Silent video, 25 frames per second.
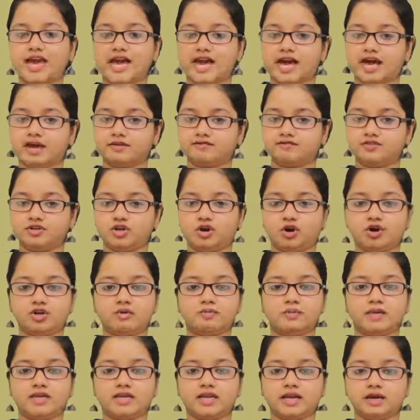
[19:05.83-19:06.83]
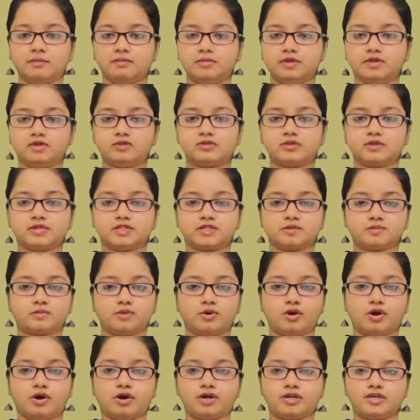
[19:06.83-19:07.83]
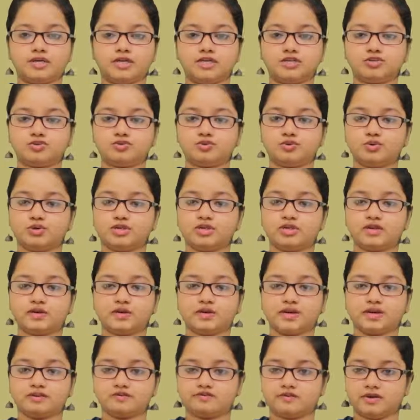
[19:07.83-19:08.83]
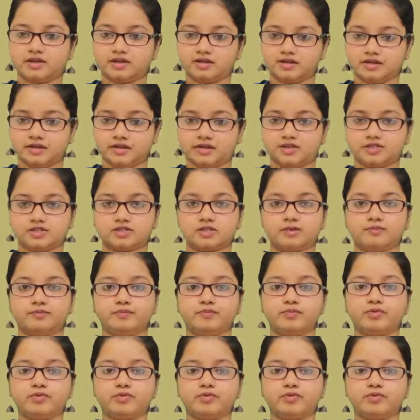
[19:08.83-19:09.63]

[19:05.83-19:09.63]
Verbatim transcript: have not been able to exploit it to their advantage.